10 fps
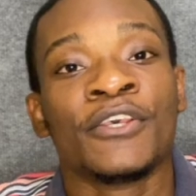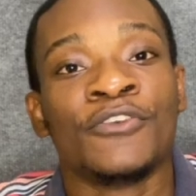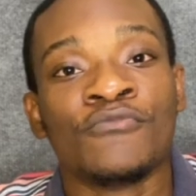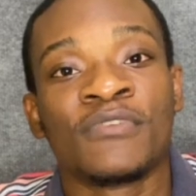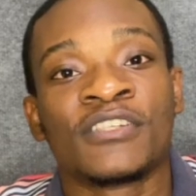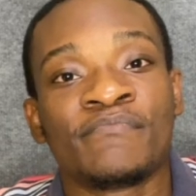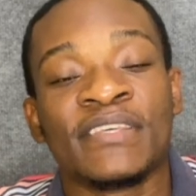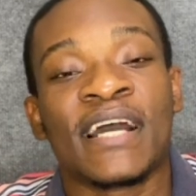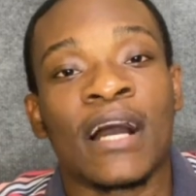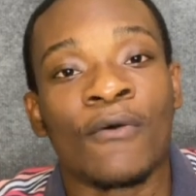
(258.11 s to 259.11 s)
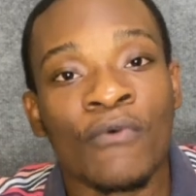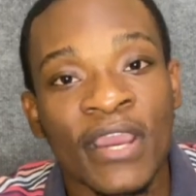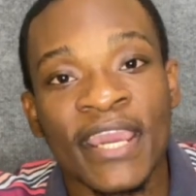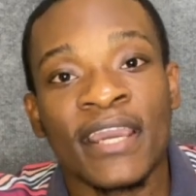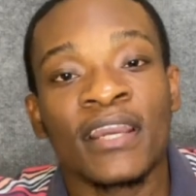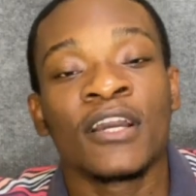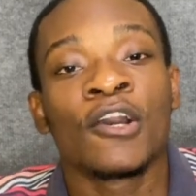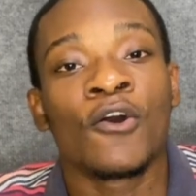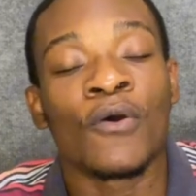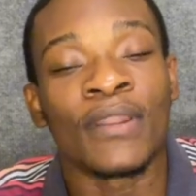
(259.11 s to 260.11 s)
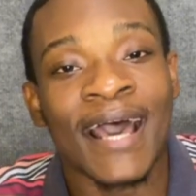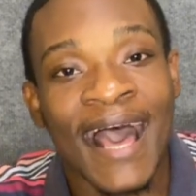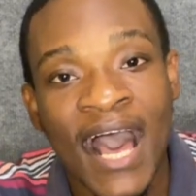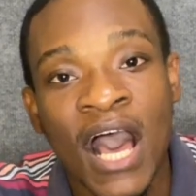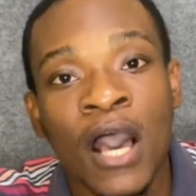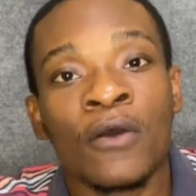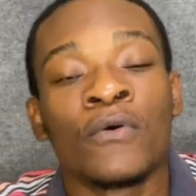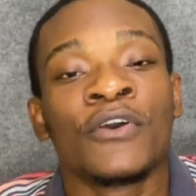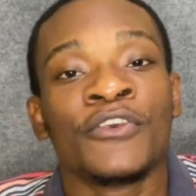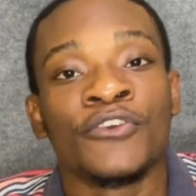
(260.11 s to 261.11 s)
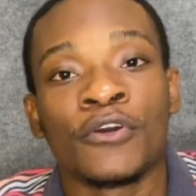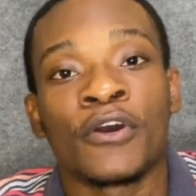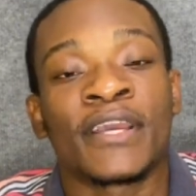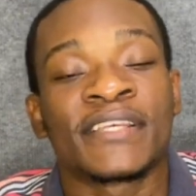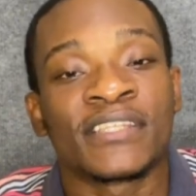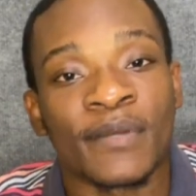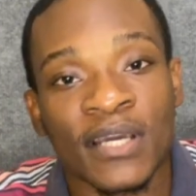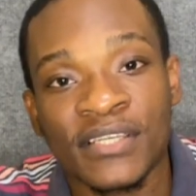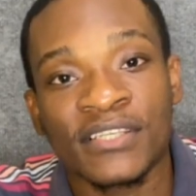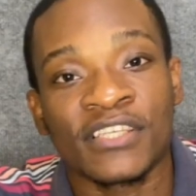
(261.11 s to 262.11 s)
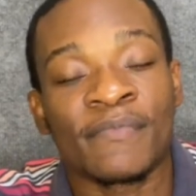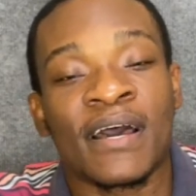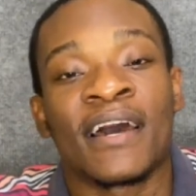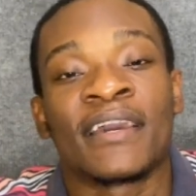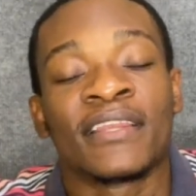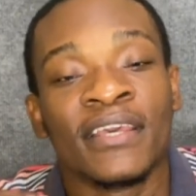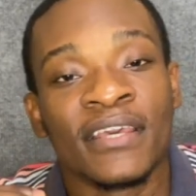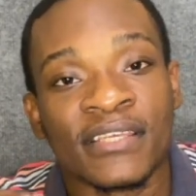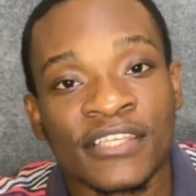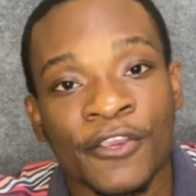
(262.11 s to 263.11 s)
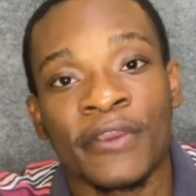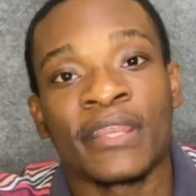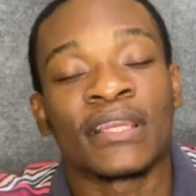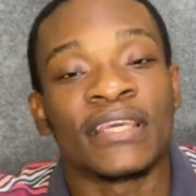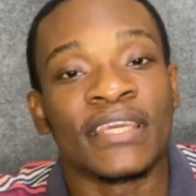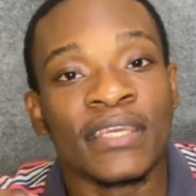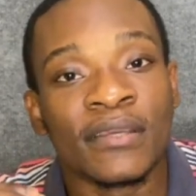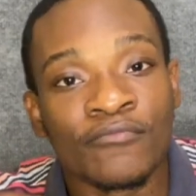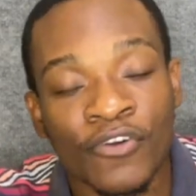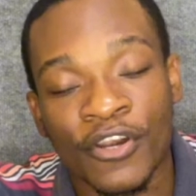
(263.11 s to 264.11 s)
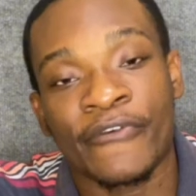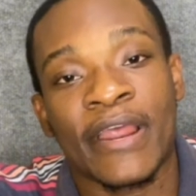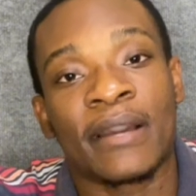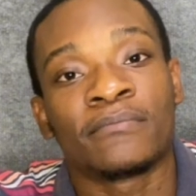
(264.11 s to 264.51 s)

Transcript: you must be aware on how your subconscious mind is currently programmed.